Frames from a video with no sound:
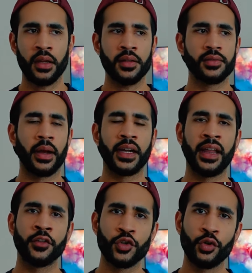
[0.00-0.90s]
So I
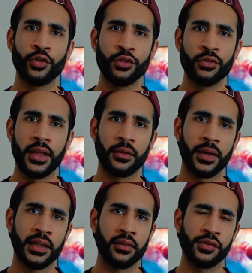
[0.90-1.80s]
can assure you that the
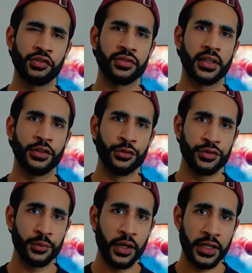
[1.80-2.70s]
radiologists are
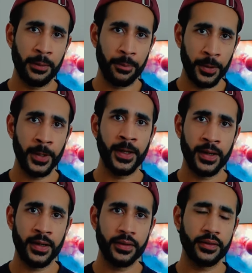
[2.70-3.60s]
usually working pretty
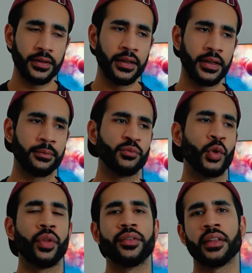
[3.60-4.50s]
hard,
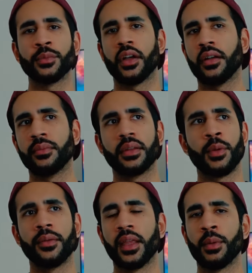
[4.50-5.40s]
although sometimes they
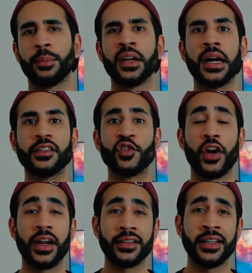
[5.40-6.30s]
might be hard to
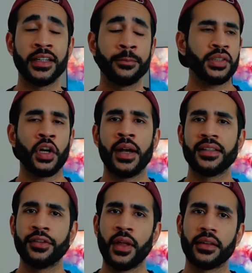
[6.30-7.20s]
track down. So guys,
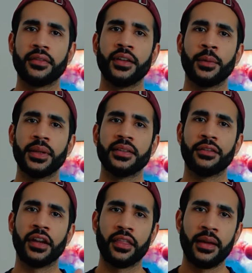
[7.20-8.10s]
if you like this video, please
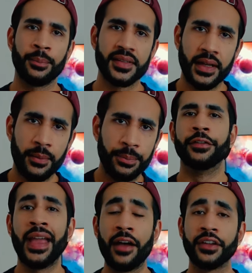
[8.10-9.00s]
give it a thumbs up. If
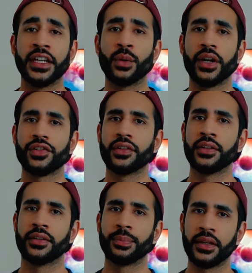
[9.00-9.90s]
you have any
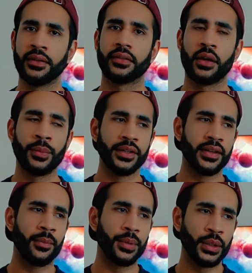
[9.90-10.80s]
questions, please comment
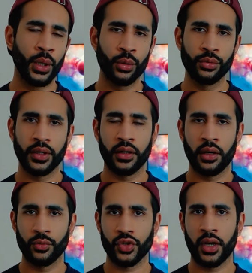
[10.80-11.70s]
down below and
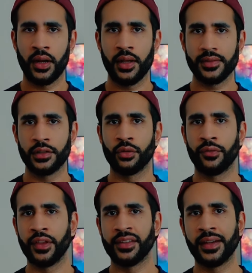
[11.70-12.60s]
I'll try and answer you, or
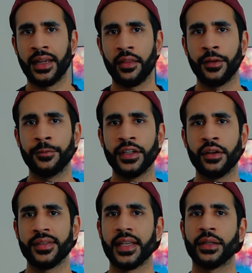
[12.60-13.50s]
if there's any other
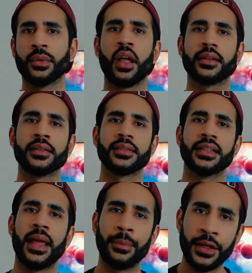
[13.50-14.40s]
videos that you'd like to see,
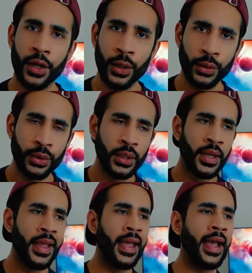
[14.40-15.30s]
let me know,
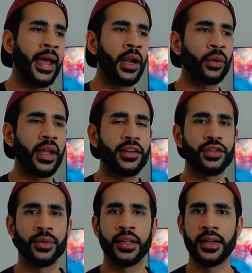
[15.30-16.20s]
and I'll catch
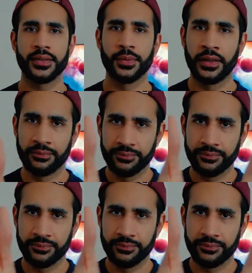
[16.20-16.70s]
you in the next one.